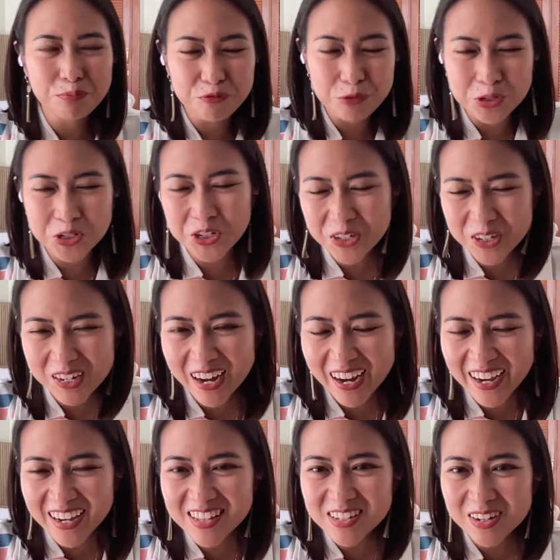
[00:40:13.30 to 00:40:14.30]
future
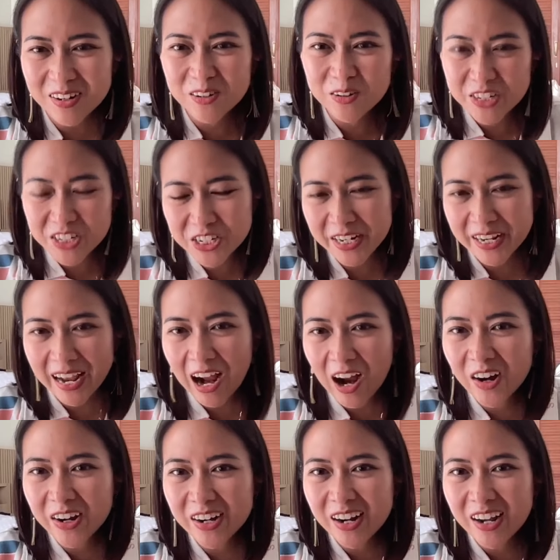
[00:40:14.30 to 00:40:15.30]
clients are reaching
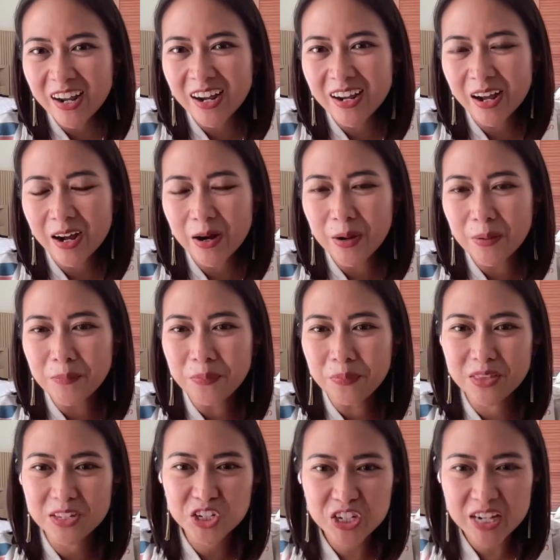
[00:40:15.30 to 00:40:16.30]
out,
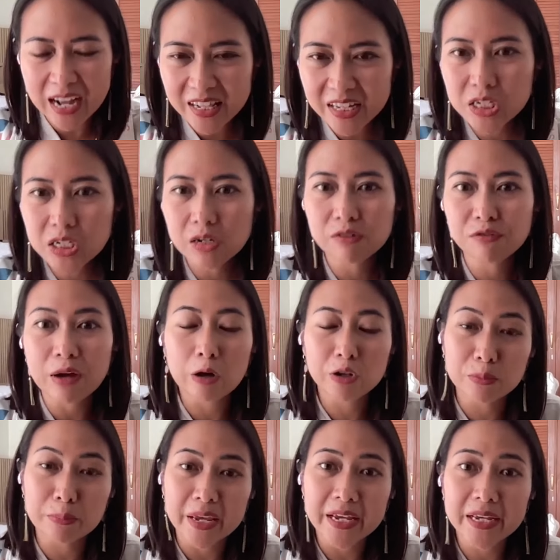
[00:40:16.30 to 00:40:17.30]
the challenge of
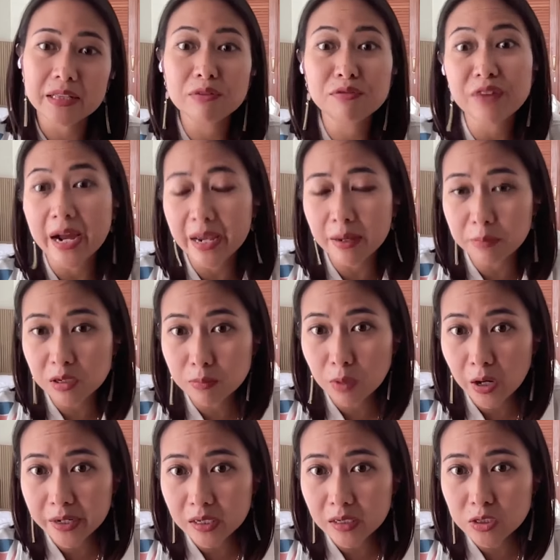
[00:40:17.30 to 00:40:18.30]
how to make it a viable
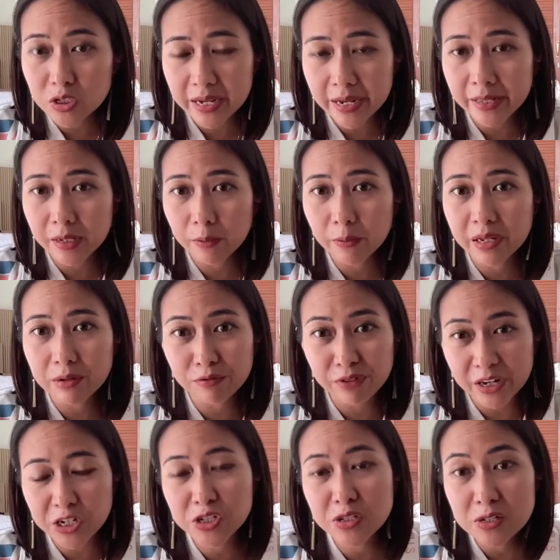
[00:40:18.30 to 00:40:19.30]
model together with a
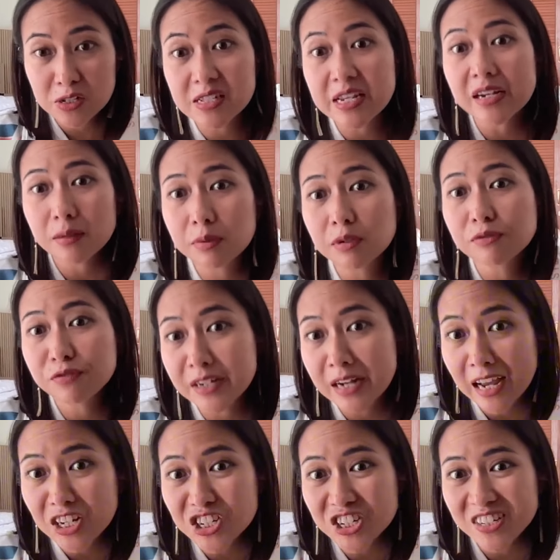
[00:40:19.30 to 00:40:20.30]
very sustainable
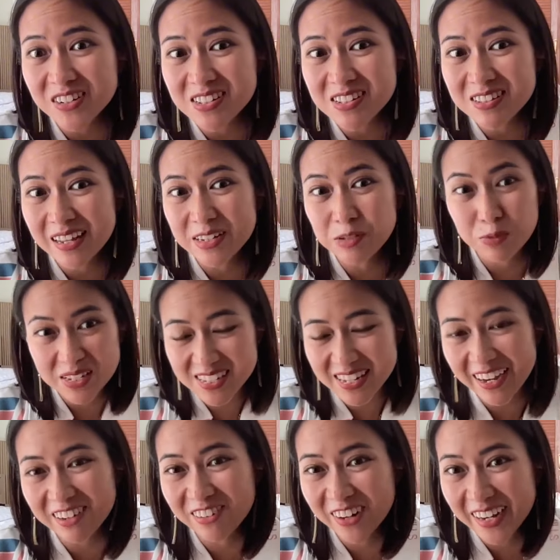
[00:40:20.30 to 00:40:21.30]
financials, as we
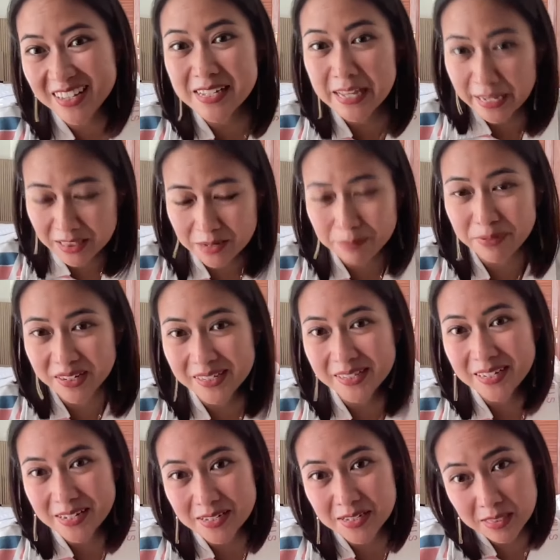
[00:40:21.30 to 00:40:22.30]
said, right?
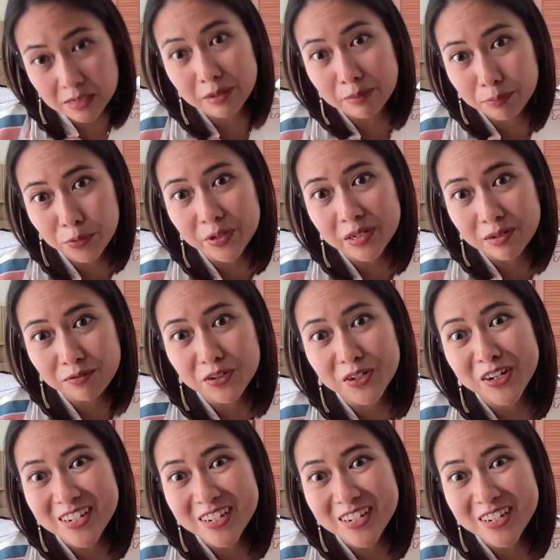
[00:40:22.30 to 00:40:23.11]
Scalability is still important for